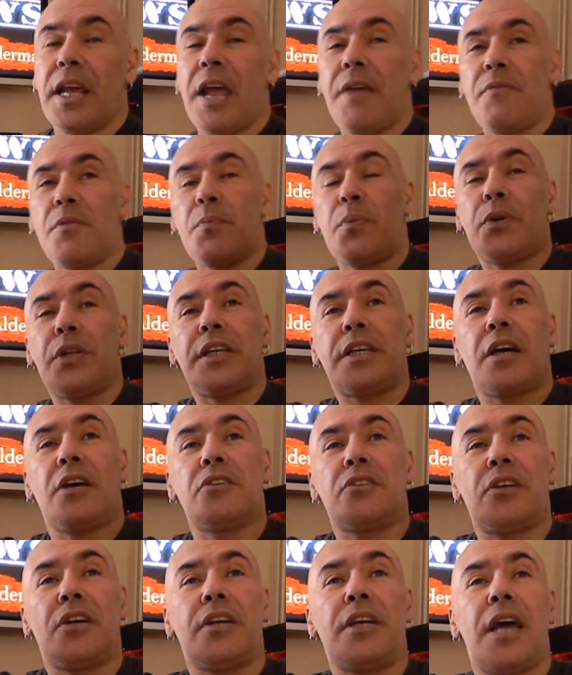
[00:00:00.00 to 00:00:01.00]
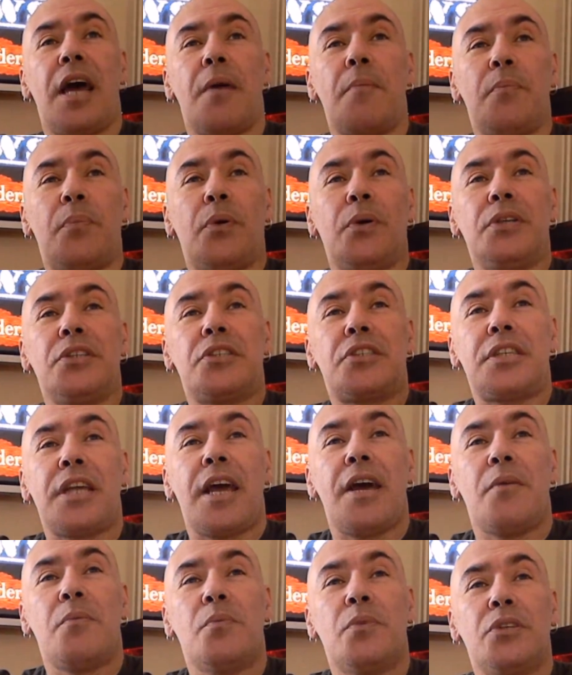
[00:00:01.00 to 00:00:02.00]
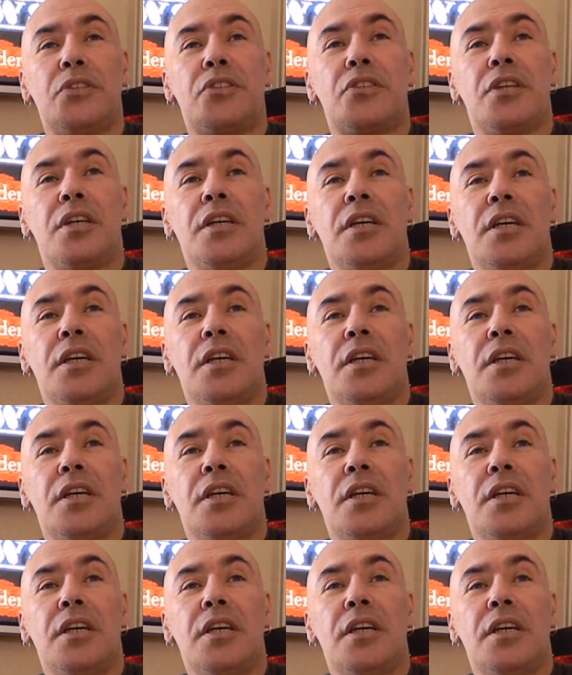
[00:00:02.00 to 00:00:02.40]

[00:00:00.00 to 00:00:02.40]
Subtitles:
Everybody goes like that and points downwards.